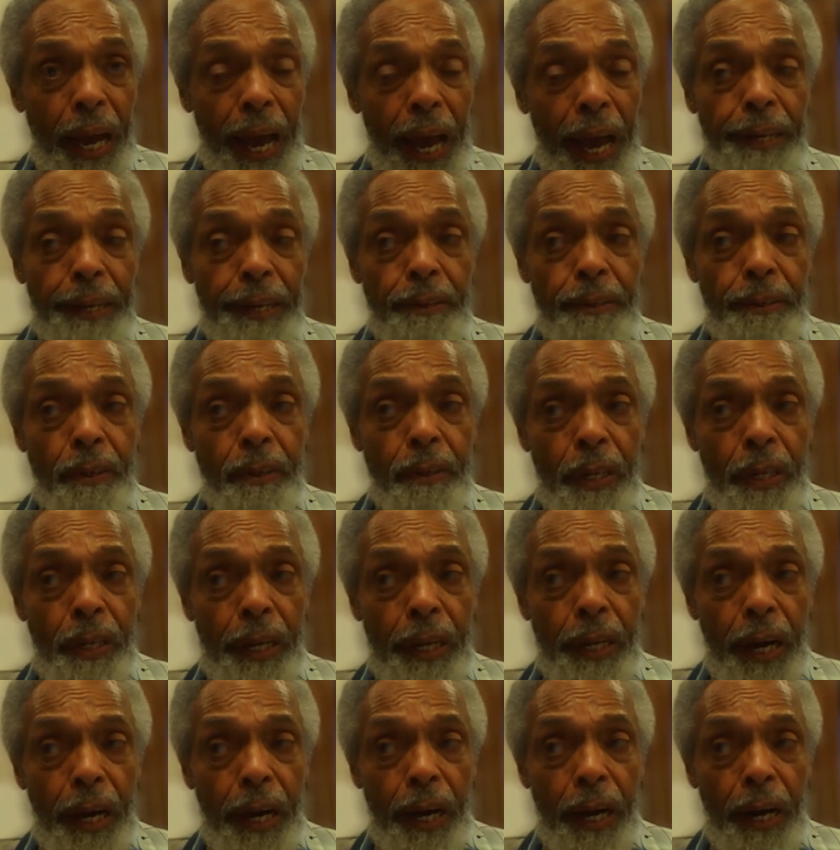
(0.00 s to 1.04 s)

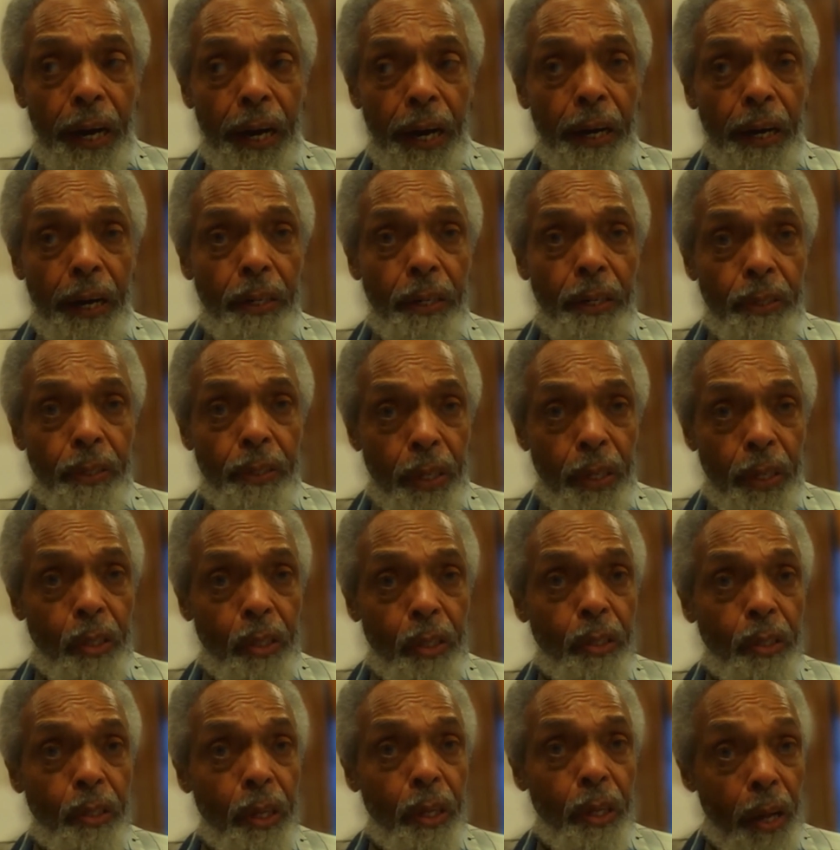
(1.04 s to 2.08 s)
And
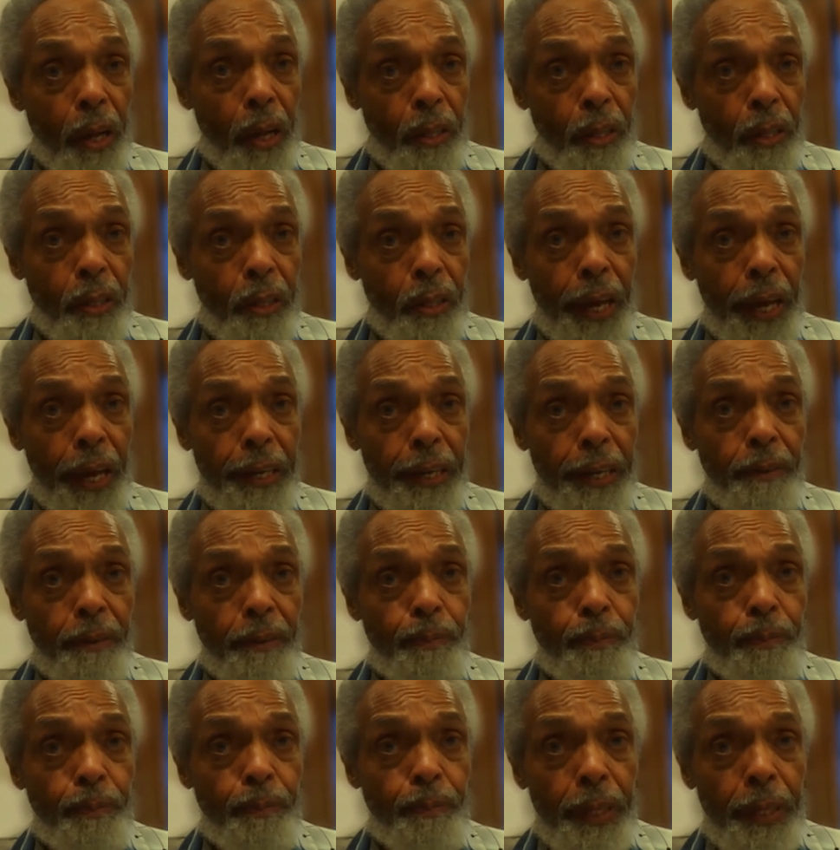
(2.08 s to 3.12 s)
this is another
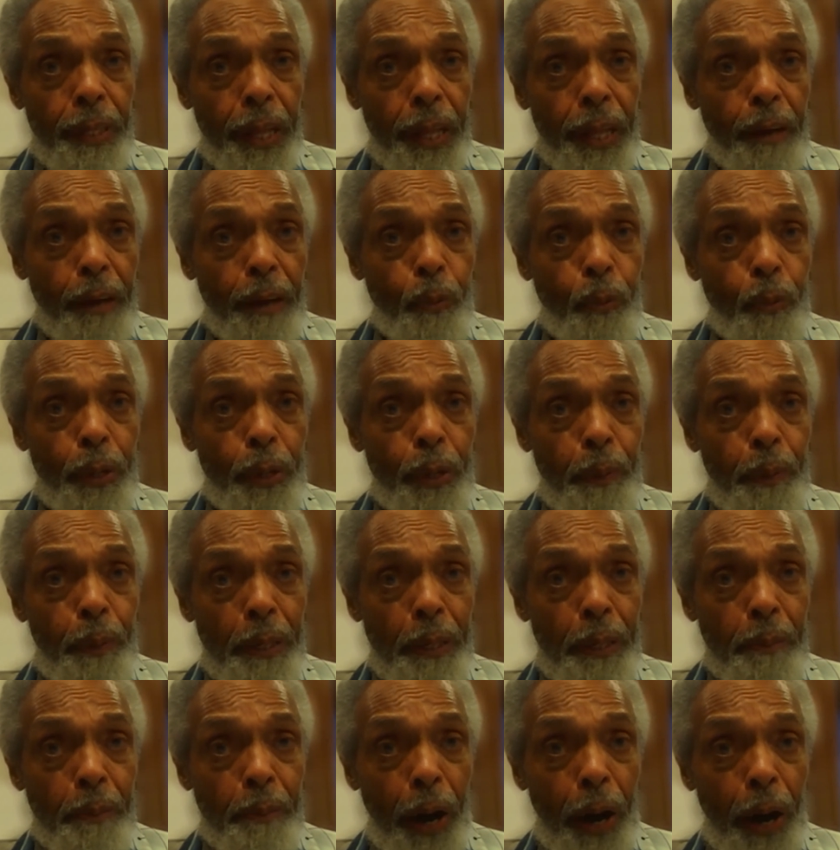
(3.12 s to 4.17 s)
thing
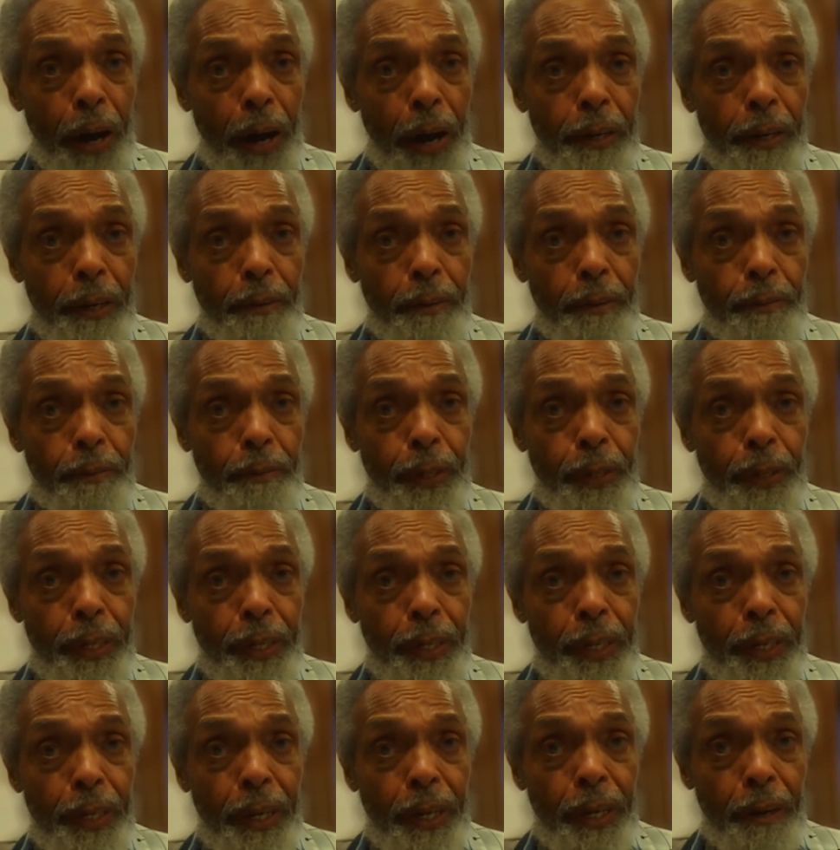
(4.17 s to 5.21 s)
that would be part
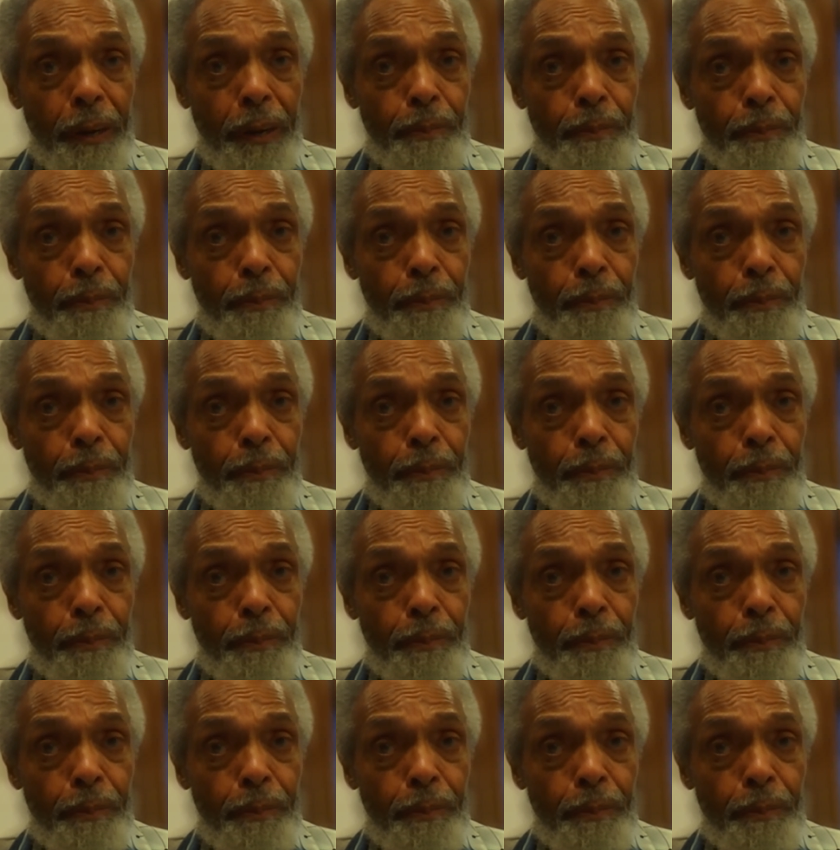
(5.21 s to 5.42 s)
of